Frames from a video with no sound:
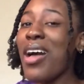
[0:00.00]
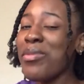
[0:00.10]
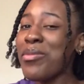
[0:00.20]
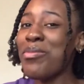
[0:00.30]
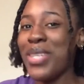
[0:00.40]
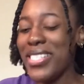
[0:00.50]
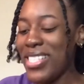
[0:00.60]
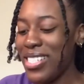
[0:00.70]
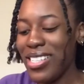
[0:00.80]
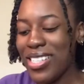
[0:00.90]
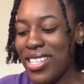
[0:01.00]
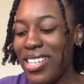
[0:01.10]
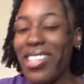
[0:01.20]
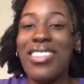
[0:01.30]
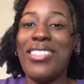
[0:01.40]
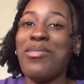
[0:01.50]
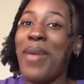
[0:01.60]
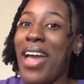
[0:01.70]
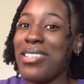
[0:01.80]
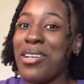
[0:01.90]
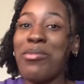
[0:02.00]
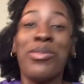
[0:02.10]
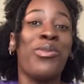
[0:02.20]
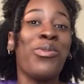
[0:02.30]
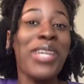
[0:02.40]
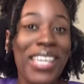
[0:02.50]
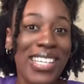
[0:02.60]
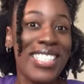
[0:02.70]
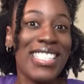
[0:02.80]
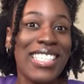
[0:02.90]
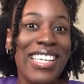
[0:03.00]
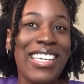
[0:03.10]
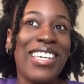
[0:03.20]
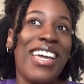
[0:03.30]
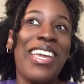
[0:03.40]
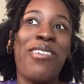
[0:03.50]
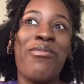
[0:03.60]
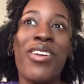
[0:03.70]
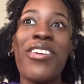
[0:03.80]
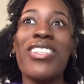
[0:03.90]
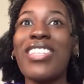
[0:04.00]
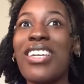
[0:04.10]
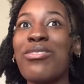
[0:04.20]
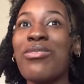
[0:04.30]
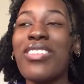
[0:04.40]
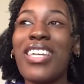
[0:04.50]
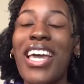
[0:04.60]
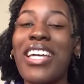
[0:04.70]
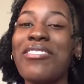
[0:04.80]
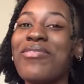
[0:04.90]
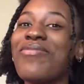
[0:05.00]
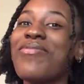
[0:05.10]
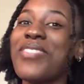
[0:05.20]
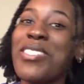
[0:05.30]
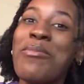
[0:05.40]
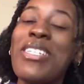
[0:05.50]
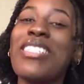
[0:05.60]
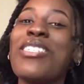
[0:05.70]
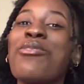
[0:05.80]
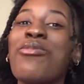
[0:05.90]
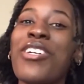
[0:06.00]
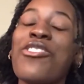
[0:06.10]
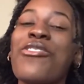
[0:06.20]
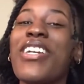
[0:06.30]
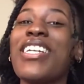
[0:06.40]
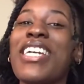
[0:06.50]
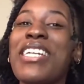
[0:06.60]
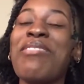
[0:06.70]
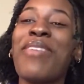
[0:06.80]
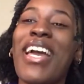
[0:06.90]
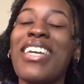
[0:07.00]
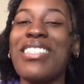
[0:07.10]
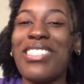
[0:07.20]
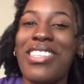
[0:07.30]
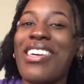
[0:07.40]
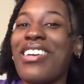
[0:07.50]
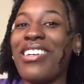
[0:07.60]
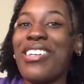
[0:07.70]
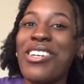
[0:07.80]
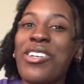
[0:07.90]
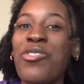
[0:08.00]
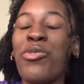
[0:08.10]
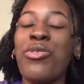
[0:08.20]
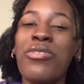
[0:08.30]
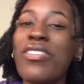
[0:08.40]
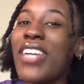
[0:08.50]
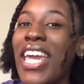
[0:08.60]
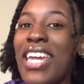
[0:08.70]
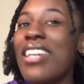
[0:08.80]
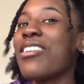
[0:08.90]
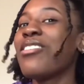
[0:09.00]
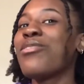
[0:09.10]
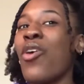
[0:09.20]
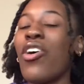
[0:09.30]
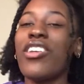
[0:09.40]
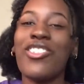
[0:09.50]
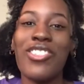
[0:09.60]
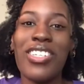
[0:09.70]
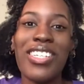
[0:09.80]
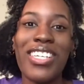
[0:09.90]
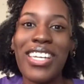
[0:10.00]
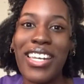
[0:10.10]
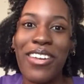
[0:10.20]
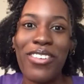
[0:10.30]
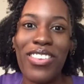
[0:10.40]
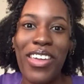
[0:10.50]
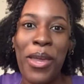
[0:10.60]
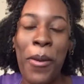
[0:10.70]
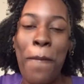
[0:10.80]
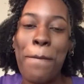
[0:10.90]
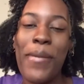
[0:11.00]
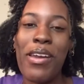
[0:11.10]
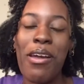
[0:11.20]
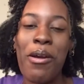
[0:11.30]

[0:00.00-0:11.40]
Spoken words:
been busy these past couple of weeks, and I'm very thankful for that. It's been a little frustrating getting back into the groove again of auditioning and everything, but